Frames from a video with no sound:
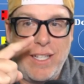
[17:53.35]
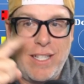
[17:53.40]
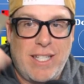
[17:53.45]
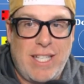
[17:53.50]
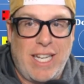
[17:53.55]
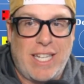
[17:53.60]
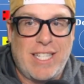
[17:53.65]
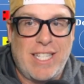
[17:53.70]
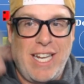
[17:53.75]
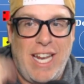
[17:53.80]

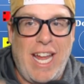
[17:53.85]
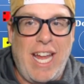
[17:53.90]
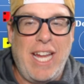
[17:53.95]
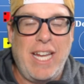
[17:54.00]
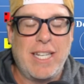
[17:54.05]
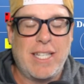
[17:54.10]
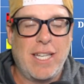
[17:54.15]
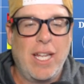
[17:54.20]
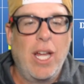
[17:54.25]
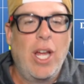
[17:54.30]
6 and
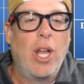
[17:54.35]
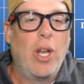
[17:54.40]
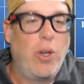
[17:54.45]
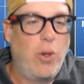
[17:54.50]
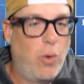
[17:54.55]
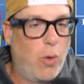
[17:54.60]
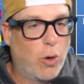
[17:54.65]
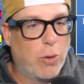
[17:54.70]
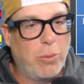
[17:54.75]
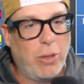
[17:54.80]
8
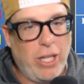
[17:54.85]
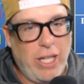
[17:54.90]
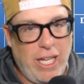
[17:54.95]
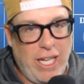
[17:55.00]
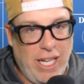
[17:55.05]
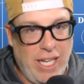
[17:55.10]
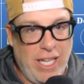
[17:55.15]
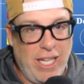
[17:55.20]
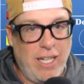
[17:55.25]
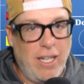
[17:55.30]
normally
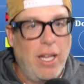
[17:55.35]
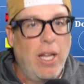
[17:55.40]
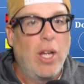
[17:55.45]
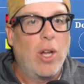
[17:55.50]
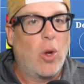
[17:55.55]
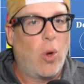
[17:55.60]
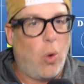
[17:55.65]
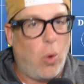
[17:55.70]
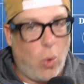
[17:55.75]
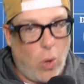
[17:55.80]
hit
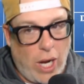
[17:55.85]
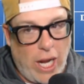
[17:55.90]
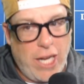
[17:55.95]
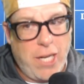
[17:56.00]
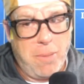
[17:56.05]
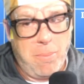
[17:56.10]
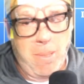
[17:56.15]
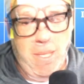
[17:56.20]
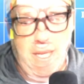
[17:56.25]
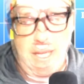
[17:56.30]
quite
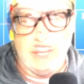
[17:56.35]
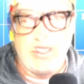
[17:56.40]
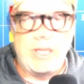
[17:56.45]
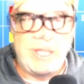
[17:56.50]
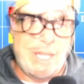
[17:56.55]
a bit.